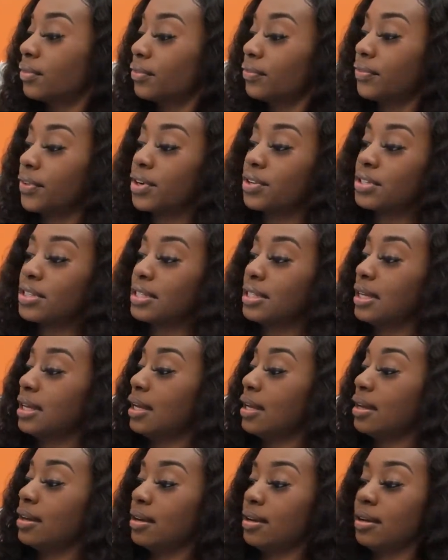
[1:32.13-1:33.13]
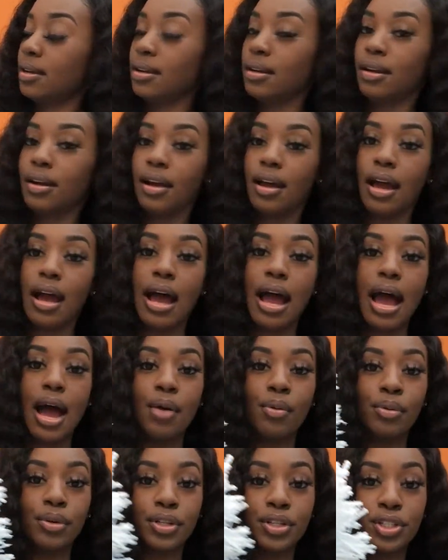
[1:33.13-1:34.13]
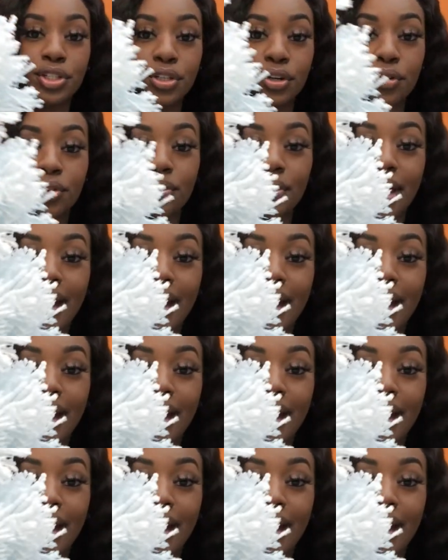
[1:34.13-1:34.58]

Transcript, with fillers: first thing I want to show you